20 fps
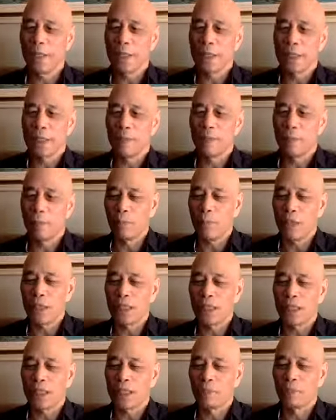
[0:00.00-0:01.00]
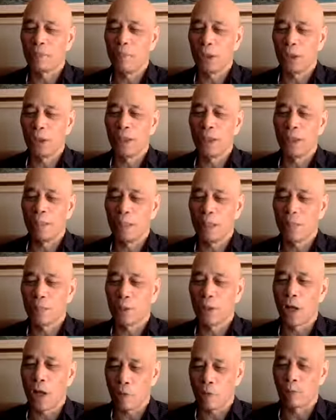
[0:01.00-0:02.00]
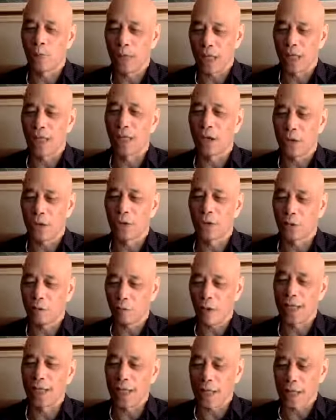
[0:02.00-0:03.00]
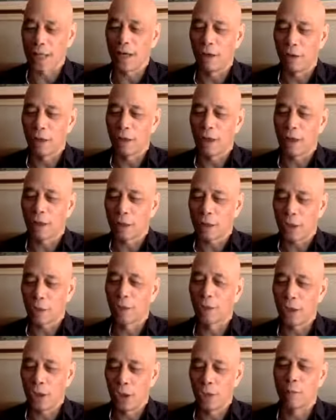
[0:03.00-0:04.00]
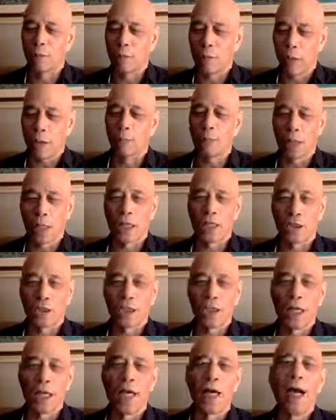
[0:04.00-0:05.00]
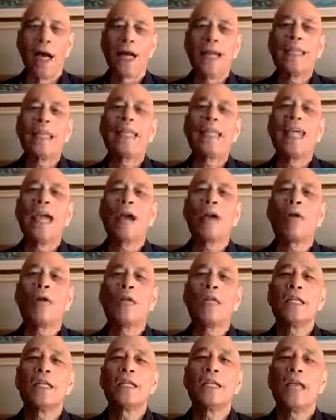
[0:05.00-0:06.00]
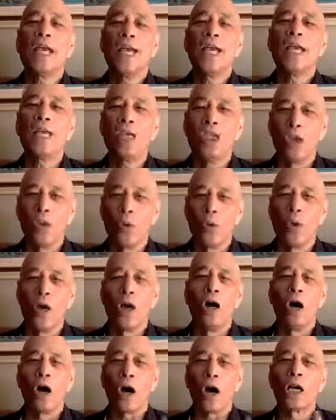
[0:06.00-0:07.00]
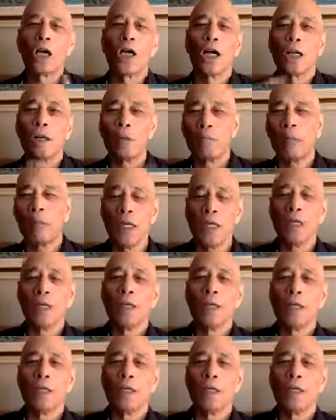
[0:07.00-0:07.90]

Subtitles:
7.6 billion people on planet Earth right now, the current human population, I guarantee you are going to be